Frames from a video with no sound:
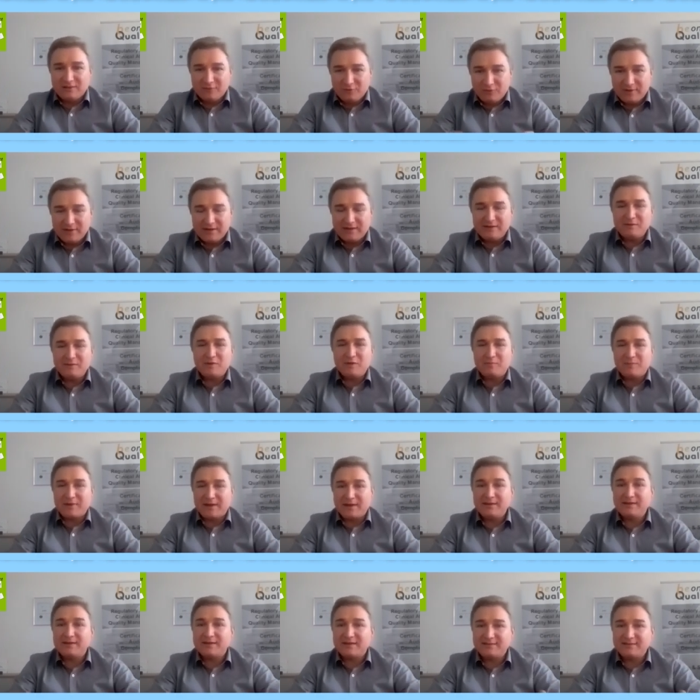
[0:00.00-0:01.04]
really
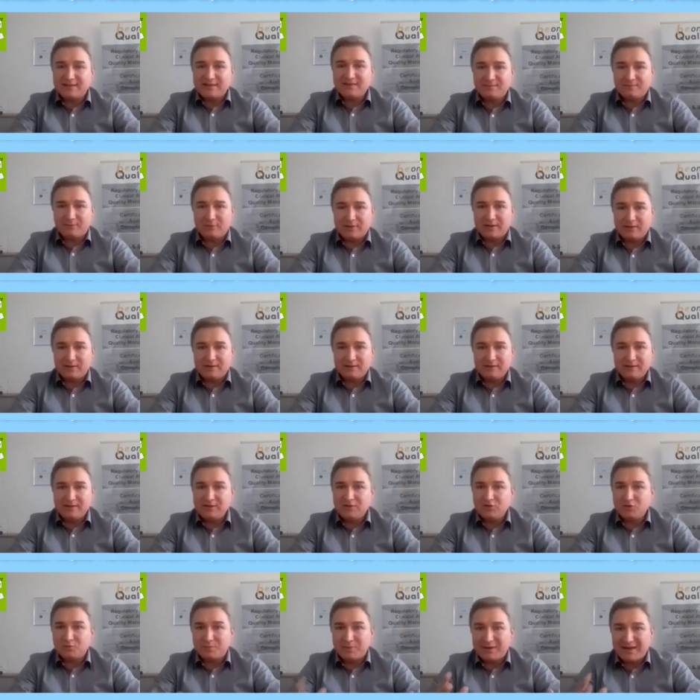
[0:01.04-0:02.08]
depending, and that's what I need
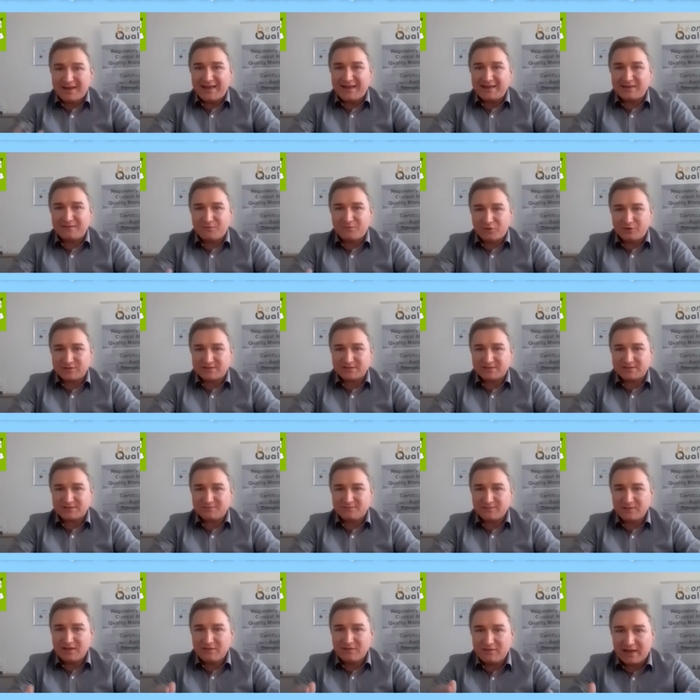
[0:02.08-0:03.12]
to plan first.
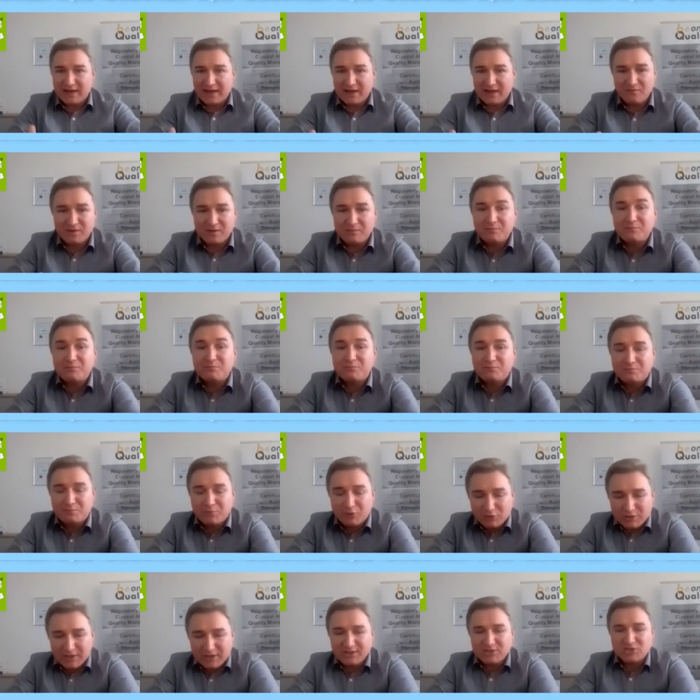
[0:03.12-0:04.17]
If I have a um,
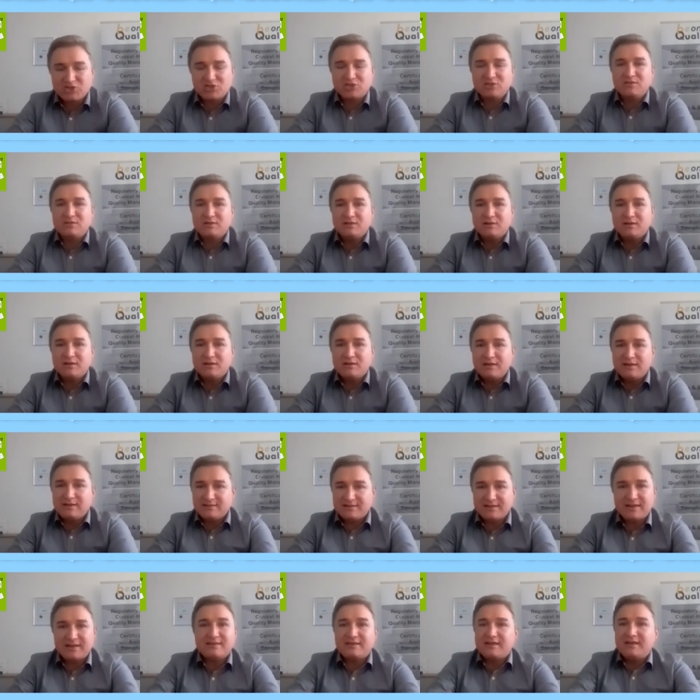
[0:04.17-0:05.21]
production
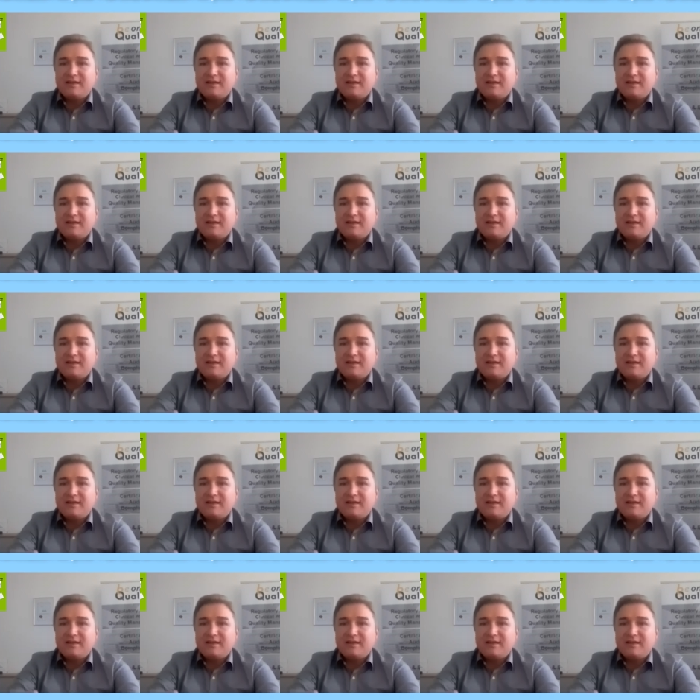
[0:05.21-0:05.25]
that